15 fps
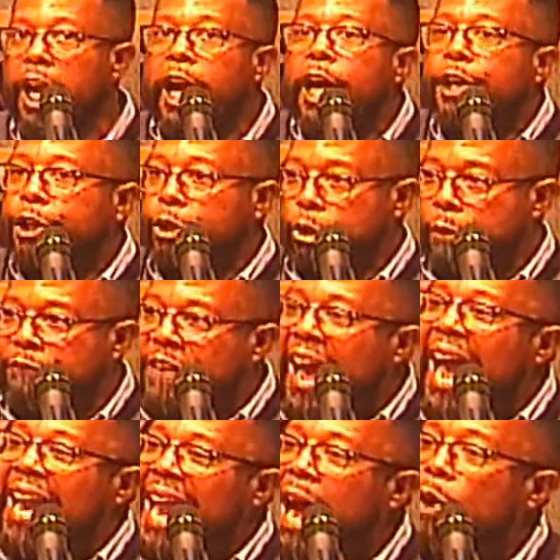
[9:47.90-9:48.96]
do you
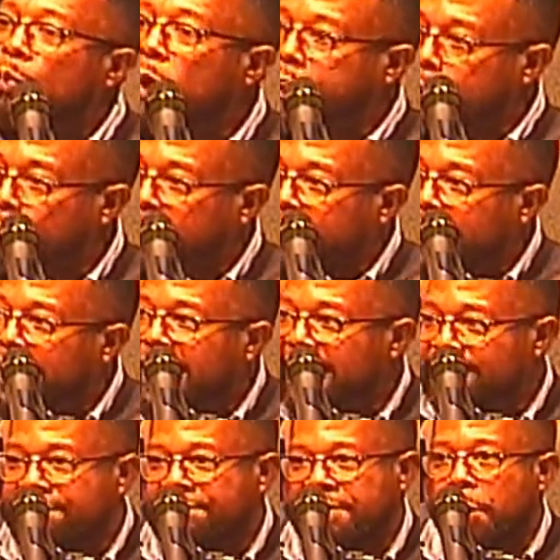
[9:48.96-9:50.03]
find out what's really
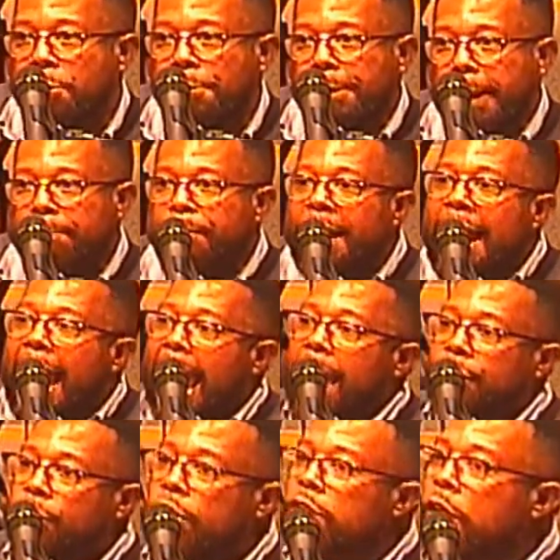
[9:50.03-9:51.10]
in folk.
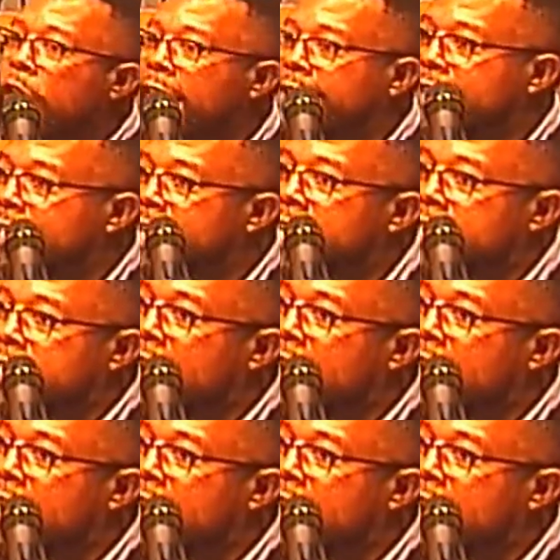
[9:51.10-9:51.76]
And you're going to need to